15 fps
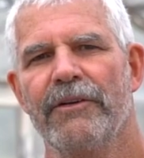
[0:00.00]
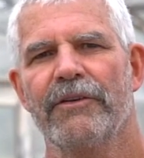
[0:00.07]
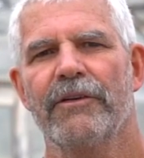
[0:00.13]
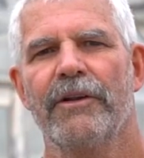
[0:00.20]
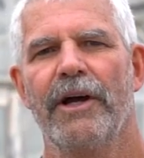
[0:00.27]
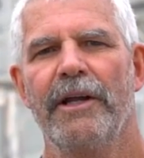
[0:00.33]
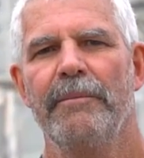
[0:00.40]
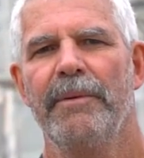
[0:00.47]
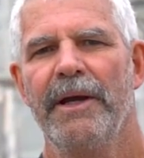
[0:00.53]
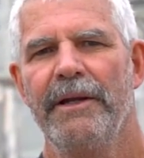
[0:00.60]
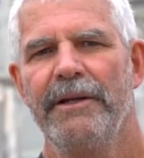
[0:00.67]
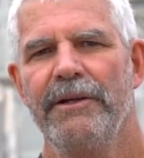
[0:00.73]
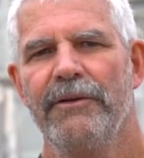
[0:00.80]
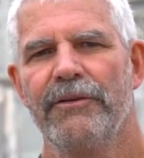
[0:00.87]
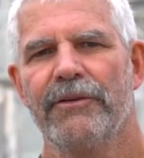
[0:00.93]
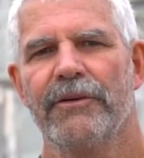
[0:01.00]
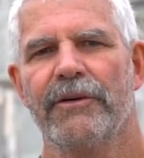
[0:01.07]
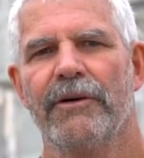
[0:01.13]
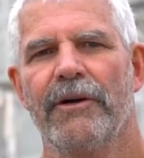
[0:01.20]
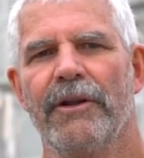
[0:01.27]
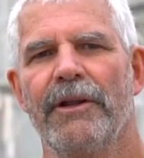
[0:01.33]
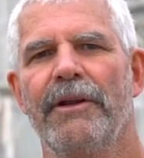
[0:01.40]
as Clyde Beatty used to
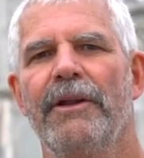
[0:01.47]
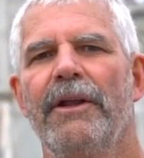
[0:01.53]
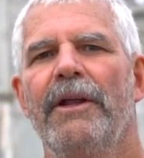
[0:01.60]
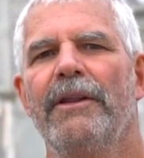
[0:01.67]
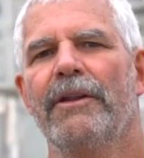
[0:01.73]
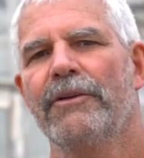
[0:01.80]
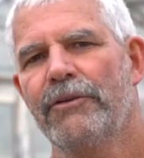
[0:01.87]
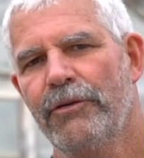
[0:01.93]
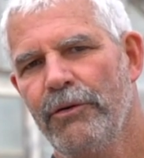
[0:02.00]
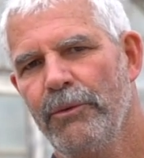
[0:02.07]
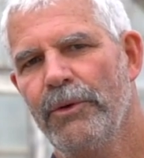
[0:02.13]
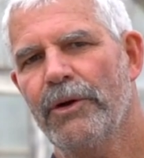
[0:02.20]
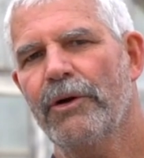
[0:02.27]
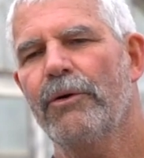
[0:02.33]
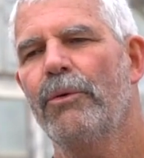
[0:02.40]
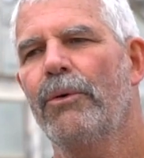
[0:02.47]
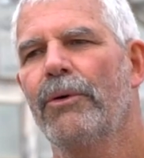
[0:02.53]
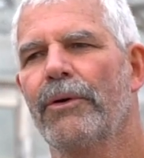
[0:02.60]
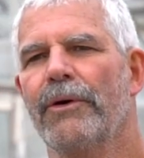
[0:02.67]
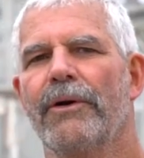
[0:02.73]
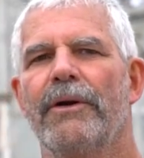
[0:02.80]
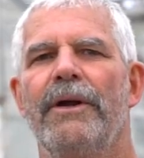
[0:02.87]
call it, the two and a
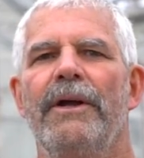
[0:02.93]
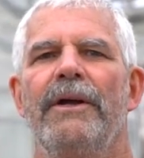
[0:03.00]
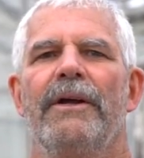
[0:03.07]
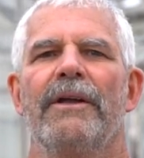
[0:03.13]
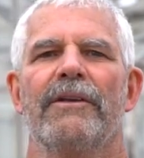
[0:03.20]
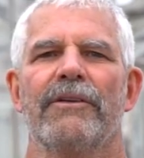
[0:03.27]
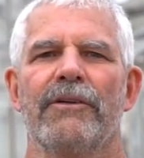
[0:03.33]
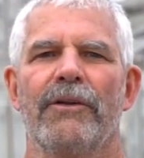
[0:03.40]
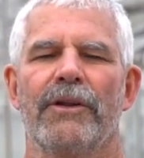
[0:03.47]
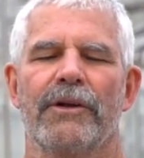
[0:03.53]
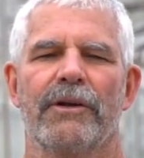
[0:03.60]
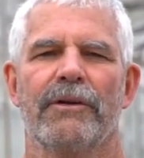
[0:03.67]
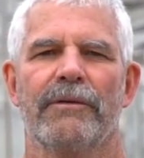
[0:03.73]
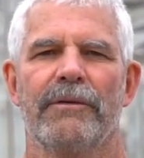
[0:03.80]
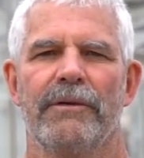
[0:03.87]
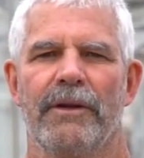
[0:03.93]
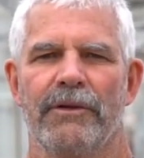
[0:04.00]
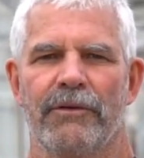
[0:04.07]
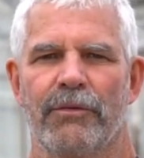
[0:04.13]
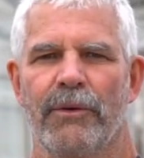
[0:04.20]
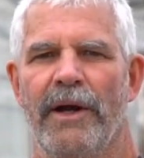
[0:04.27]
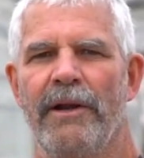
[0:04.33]
quarter. So the,
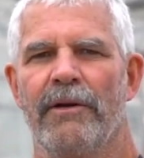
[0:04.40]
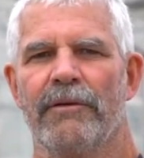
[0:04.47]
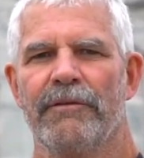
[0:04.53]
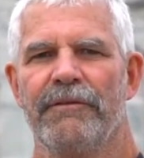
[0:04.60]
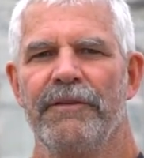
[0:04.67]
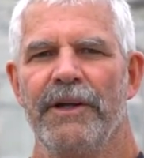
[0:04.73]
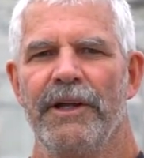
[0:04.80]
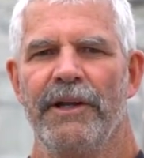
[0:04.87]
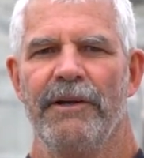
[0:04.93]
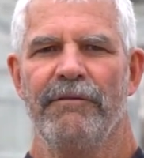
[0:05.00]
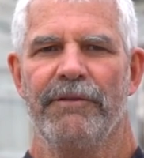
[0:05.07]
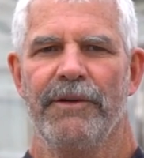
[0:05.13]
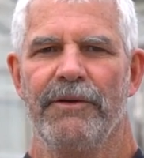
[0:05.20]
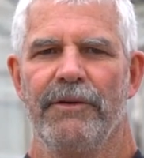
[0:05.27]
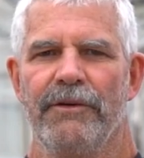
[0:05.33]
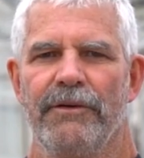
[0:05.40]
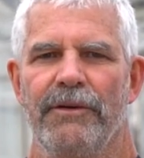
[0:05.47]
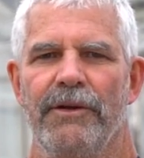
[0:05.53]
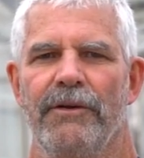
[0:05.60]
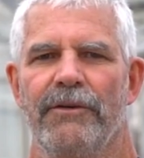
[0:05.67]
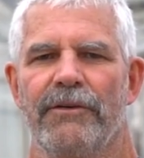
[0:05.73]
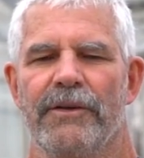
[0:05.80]
the trailer fin, if you do
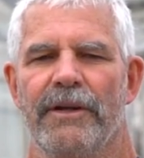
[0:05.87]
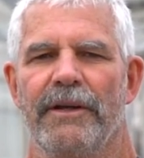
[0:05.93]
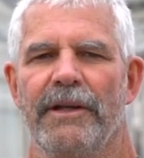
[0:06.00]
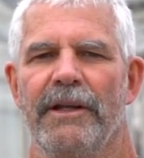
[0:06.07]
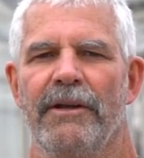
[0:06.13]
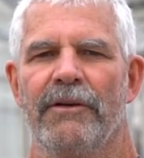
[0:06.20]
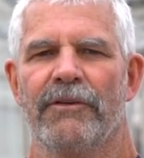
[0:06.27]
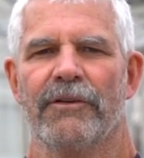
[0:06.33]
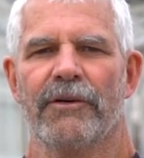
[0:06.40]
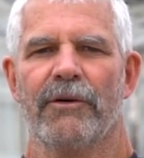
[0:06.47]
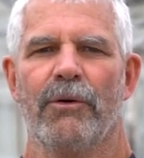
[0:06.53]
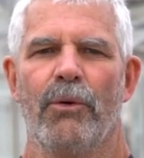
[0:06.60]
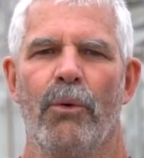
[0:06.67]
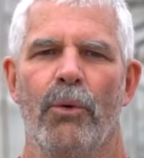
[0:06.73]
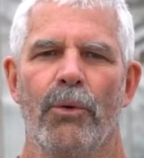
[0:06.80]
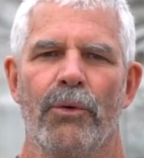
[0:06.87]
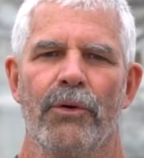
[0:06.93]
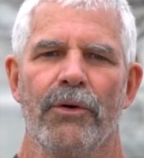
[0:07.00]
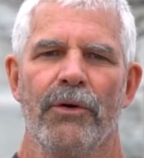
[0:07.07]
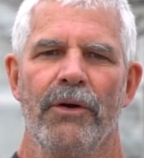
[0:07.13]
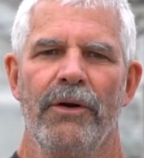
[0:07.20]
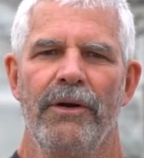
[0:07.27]
use it, is a
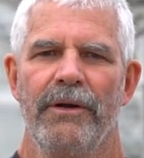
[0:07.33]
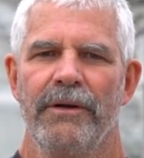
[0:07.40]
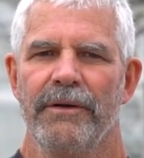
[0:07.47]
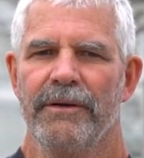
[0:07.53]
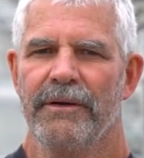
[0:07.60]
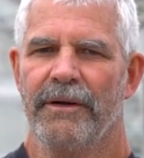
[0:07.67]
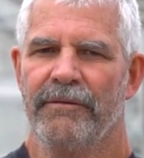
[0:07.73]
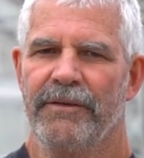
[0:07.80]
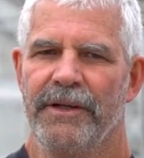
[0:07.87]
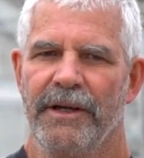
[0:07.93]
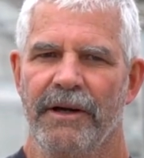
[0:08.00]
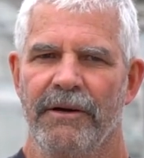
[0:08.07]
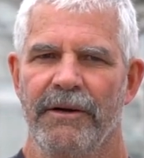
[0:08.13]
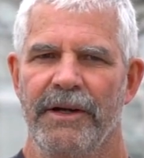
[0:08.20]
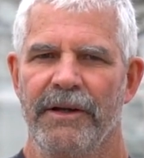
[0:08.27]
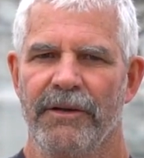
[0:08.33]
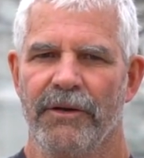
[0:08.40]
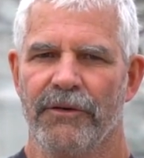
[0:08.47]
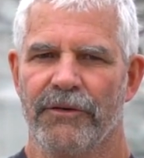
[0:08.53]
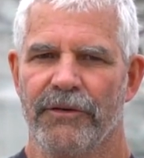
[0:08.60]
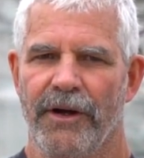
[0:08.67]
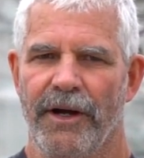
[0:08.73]
quarter of the area of
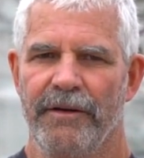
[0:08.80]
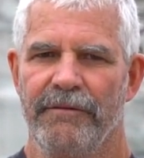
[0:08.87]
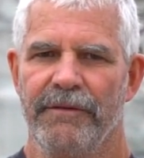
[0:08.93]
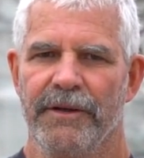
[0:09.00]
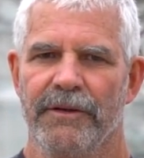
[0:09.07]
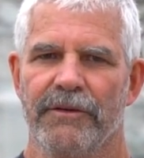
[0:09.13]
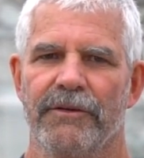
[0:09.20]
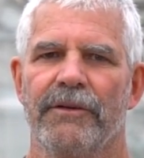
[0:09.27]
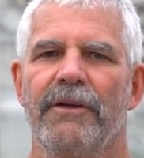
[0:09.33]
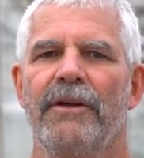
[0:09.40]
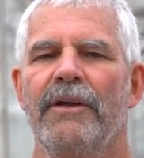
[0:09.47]
those side fins.